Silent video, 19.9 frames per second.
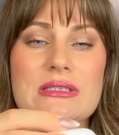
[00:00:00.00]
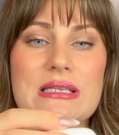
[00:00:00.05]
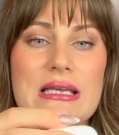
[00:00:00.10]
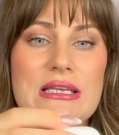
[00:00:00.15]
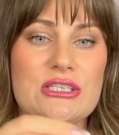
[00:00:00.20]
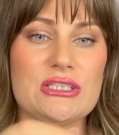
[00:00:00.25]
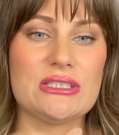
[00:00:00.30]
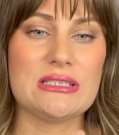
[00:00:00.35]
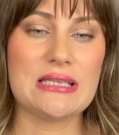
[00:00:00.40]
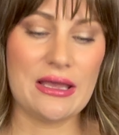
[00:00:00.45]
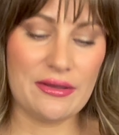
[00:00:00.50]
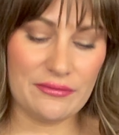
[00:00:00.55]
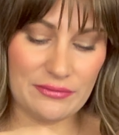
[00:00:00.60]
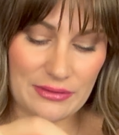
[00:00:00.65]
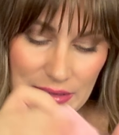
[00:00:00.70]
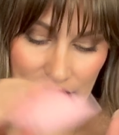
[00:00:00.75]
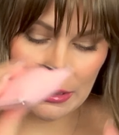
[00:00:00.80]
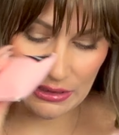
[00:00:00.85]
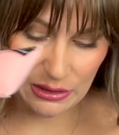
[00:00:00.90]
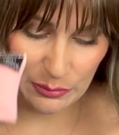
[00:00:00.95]
I just have
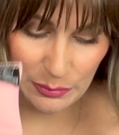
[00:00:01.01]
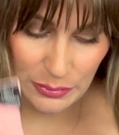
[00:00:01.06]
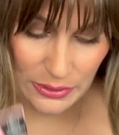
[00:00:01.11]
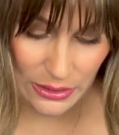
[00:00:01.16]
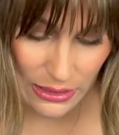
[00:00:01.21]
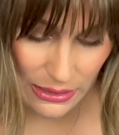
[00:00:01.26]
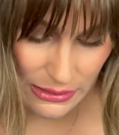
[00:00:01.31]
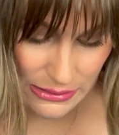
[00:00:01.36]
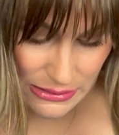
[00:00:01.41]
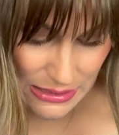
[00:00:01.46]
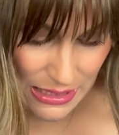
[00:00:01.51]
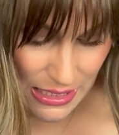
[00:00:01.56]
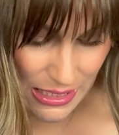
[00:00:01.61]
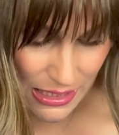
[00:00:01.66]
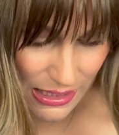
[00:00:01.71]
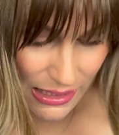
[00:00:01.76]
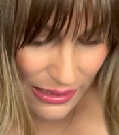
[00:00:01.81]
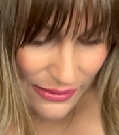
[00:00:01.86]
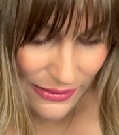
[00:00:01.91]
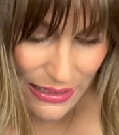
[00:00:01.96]
the AirPods
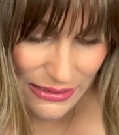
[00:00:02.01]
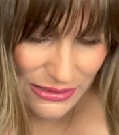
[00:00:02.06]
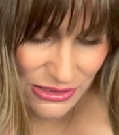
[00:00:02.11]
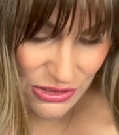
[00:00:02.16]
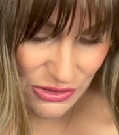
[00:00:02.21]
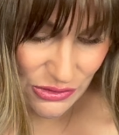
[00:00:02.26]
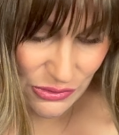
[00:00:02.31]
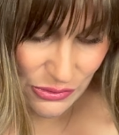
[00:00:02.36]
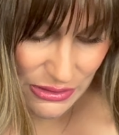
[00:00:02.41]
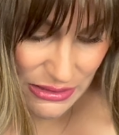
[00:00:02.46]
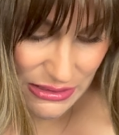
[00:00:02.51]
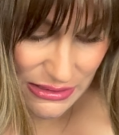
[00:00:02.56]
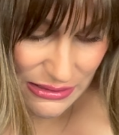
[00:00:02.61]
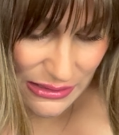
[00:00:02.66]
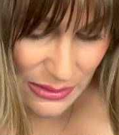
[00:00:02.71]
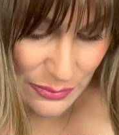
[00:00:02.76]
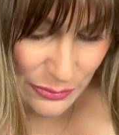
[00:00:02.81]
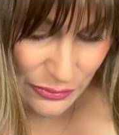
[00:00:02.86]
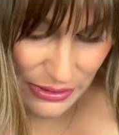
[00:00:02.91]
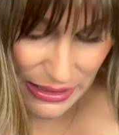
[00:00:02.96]
and that's just gonna
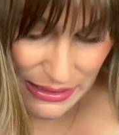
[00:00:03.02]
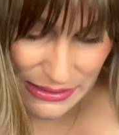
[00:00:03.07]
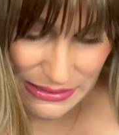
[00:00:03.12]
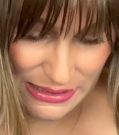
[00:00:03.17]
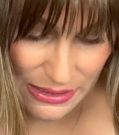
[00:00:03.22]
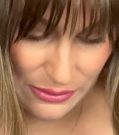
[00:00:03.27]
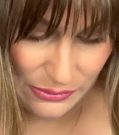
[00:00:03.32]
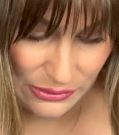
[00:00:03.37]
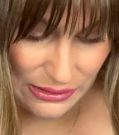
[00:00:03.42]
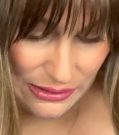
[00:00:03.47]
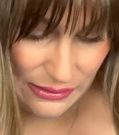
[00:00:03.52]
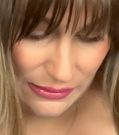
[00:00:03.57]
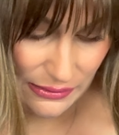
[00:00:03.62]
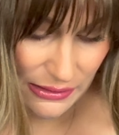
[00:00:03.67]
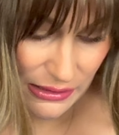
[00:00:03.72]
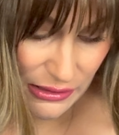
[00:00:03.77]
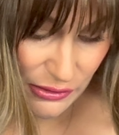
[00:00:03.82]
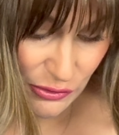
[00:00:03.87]
slip right down in there,